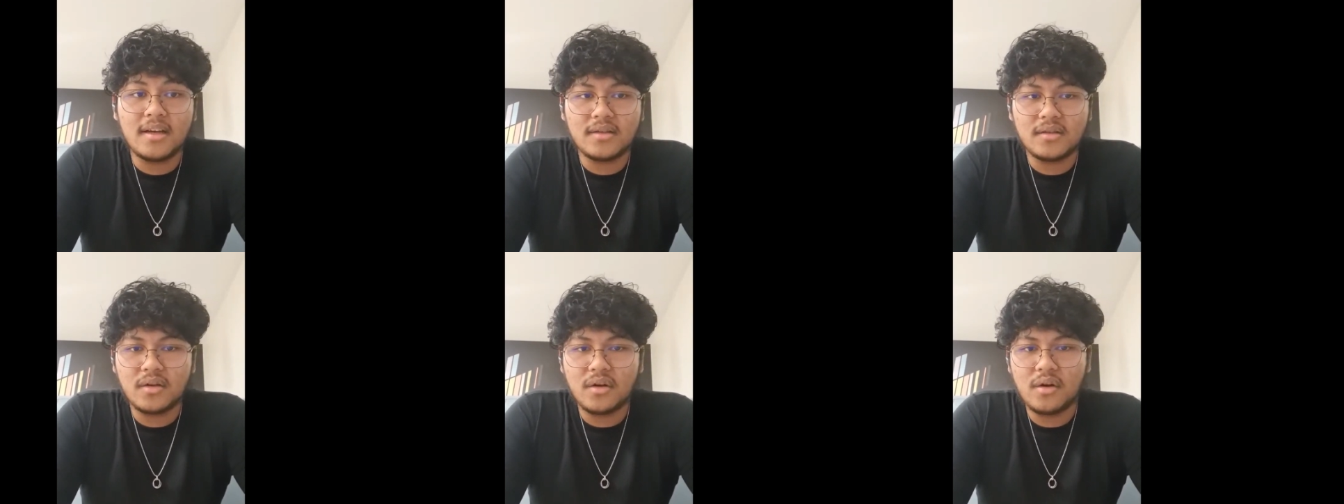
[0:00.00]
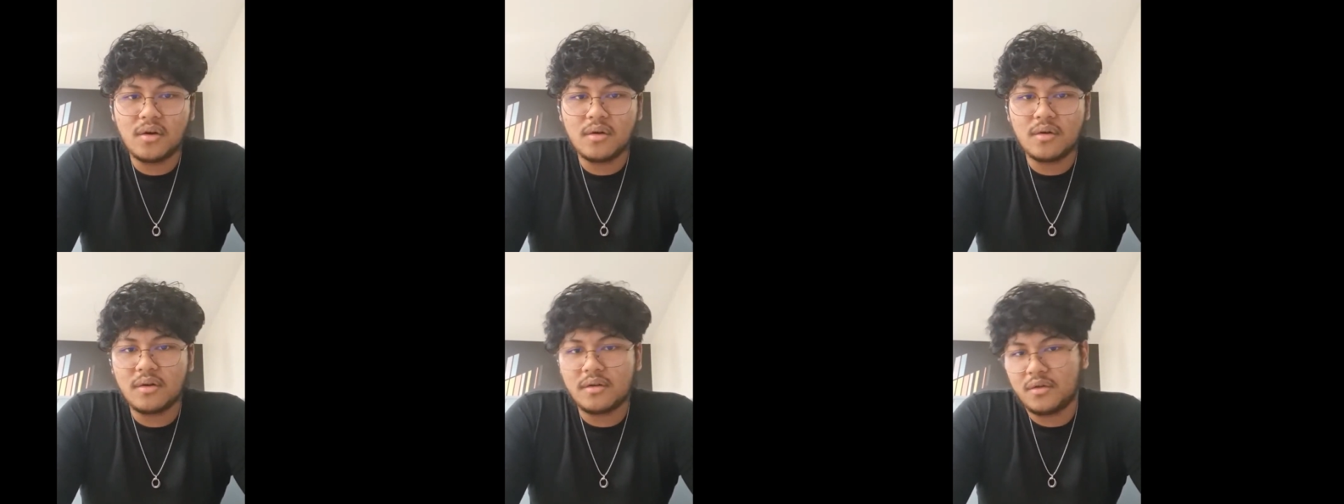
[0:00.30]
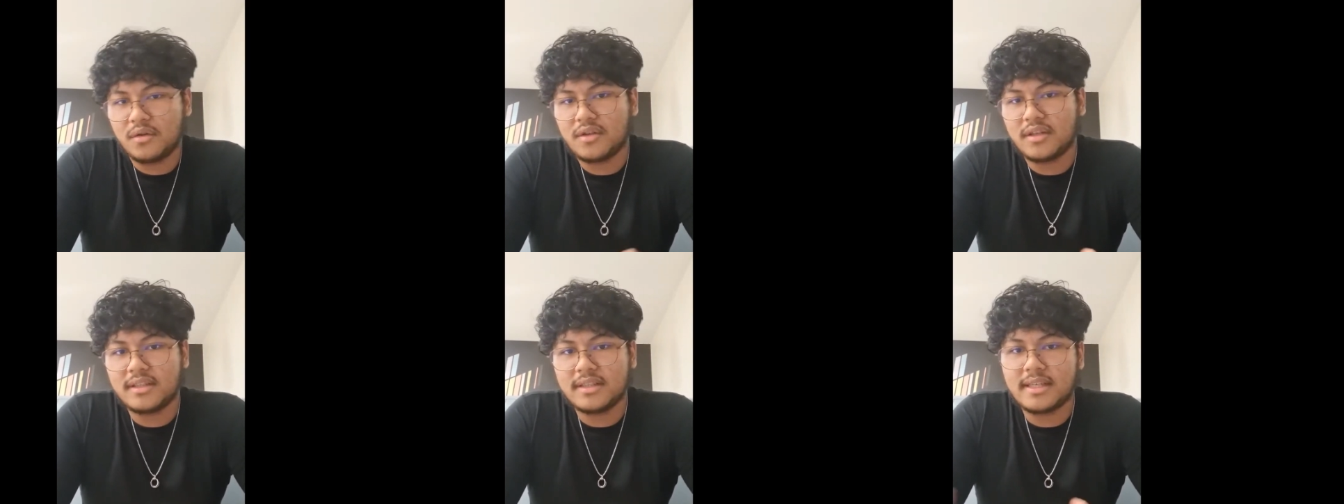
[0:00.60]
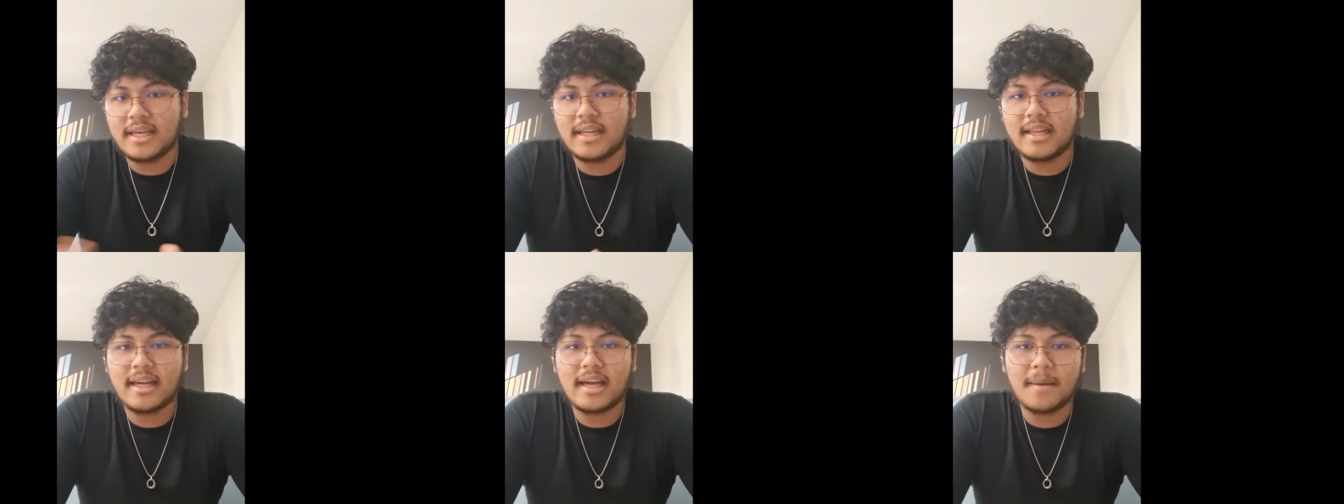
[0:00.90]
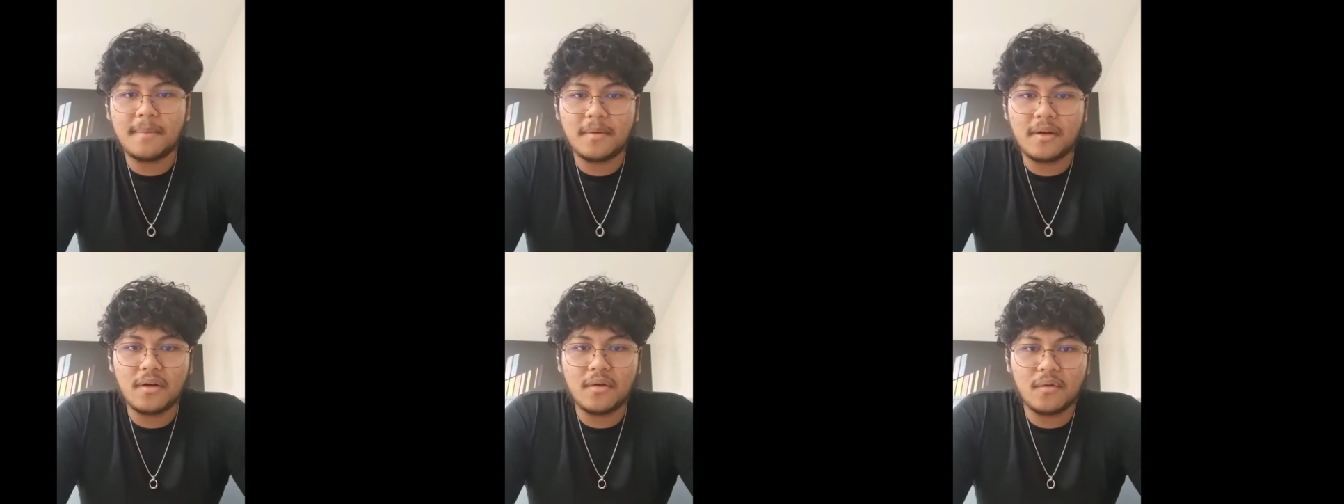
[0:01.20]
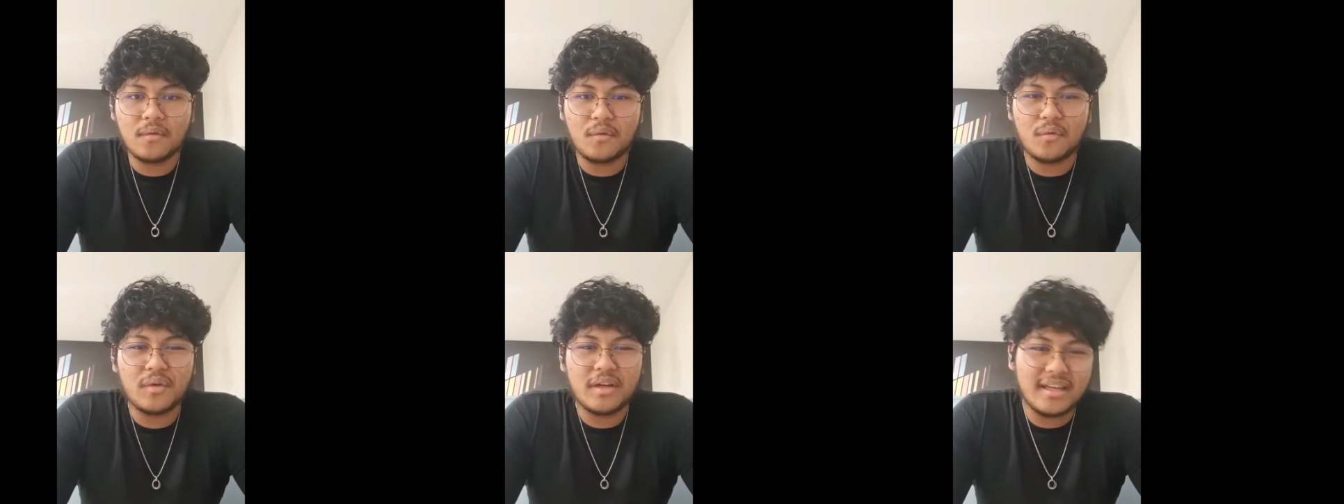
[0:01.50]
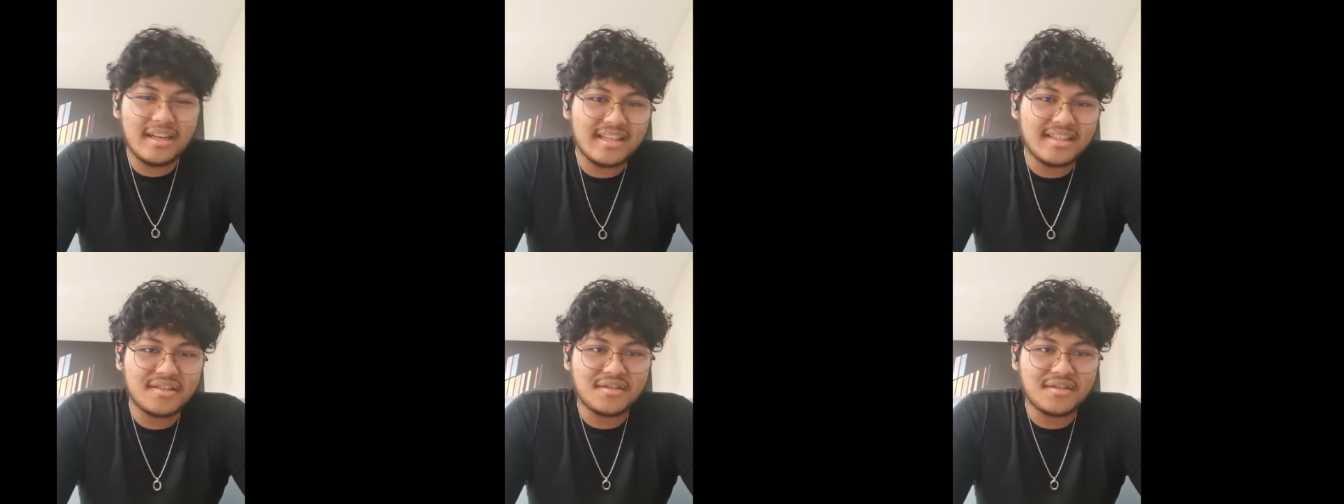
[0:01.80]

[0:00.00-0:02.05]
So you could say that I'm not really